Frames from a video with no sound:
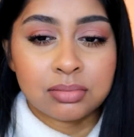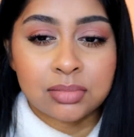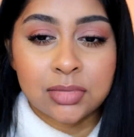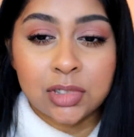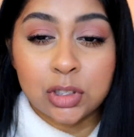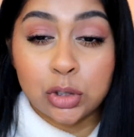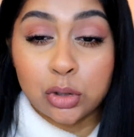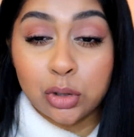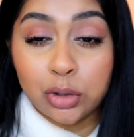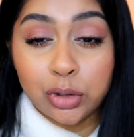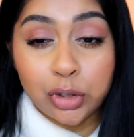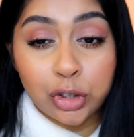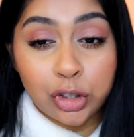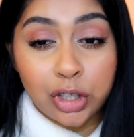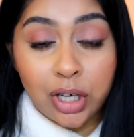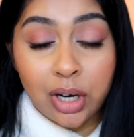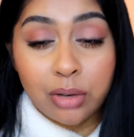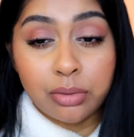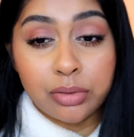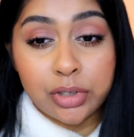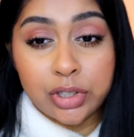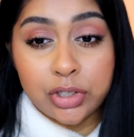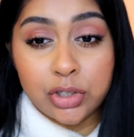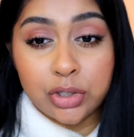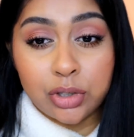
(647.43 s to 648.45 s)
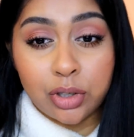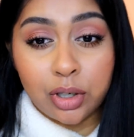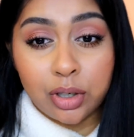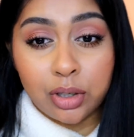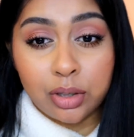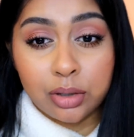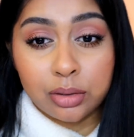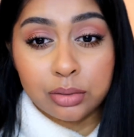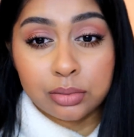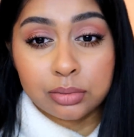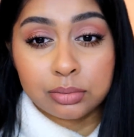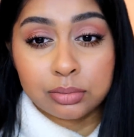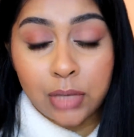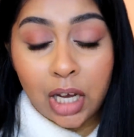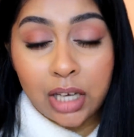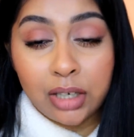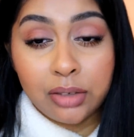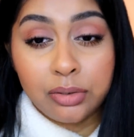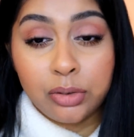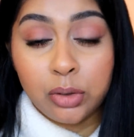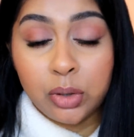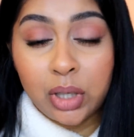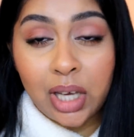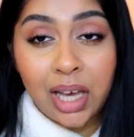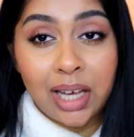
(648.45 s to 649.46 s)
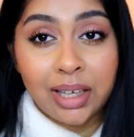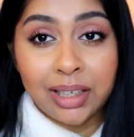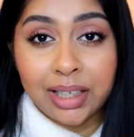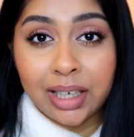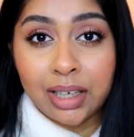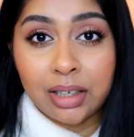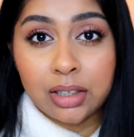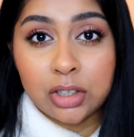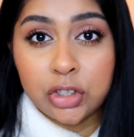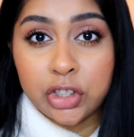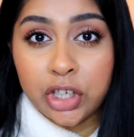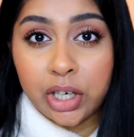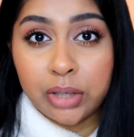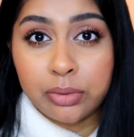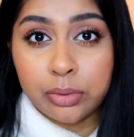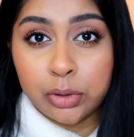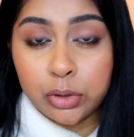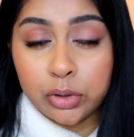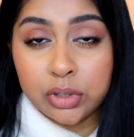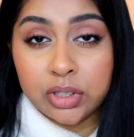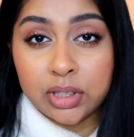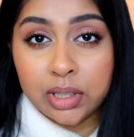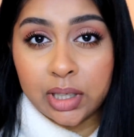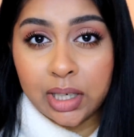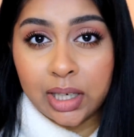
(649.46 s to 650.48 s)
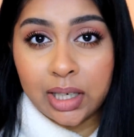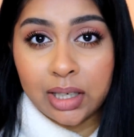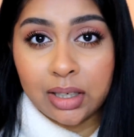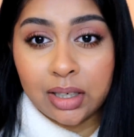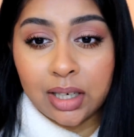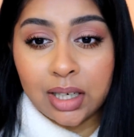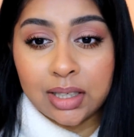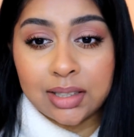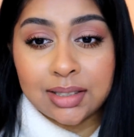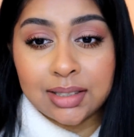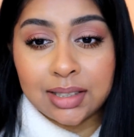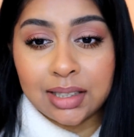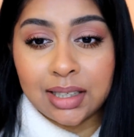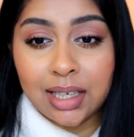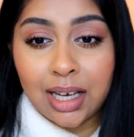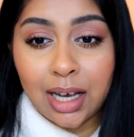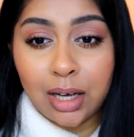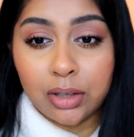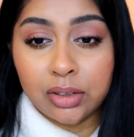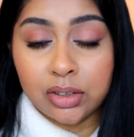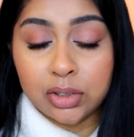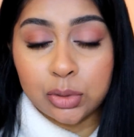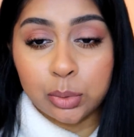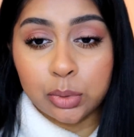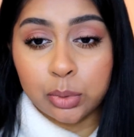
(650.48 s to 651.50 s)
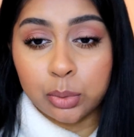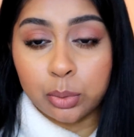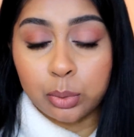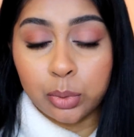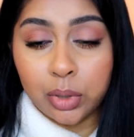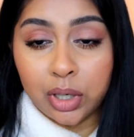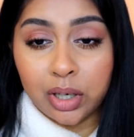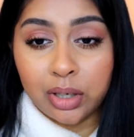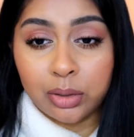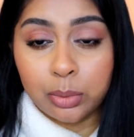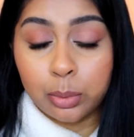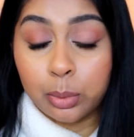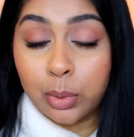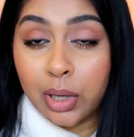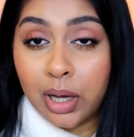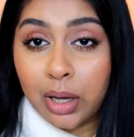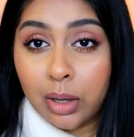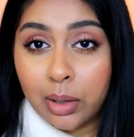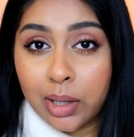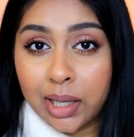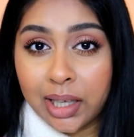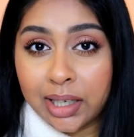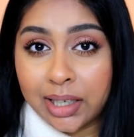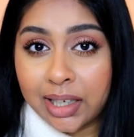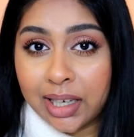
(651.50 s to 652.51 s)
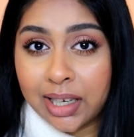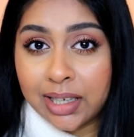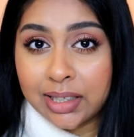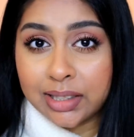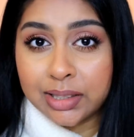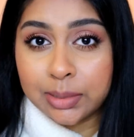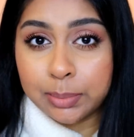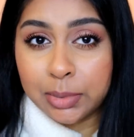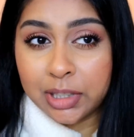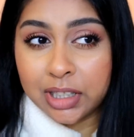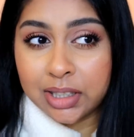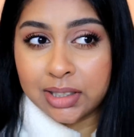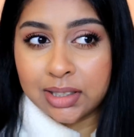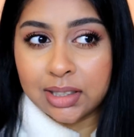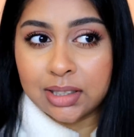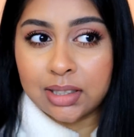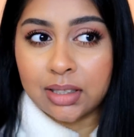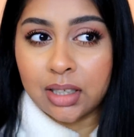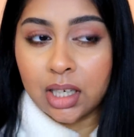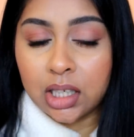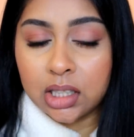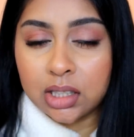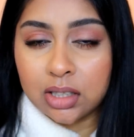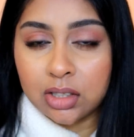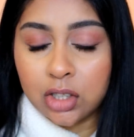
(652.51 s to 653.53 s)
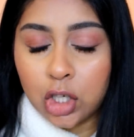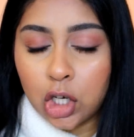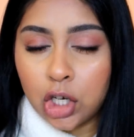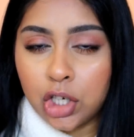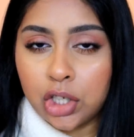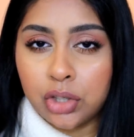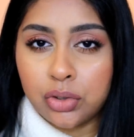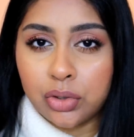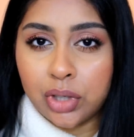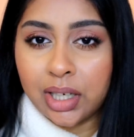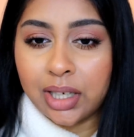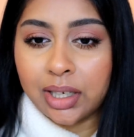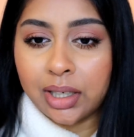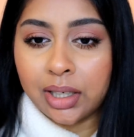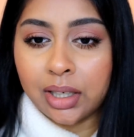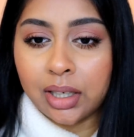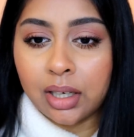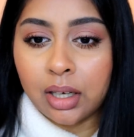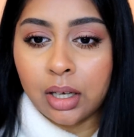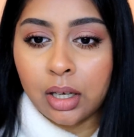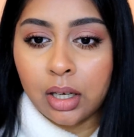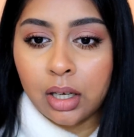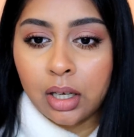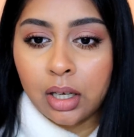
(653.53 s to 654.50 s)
It's got good coverage though, and if you can get a shade for your skin, I see how this would work well, I guess, because it's nice and hydrating.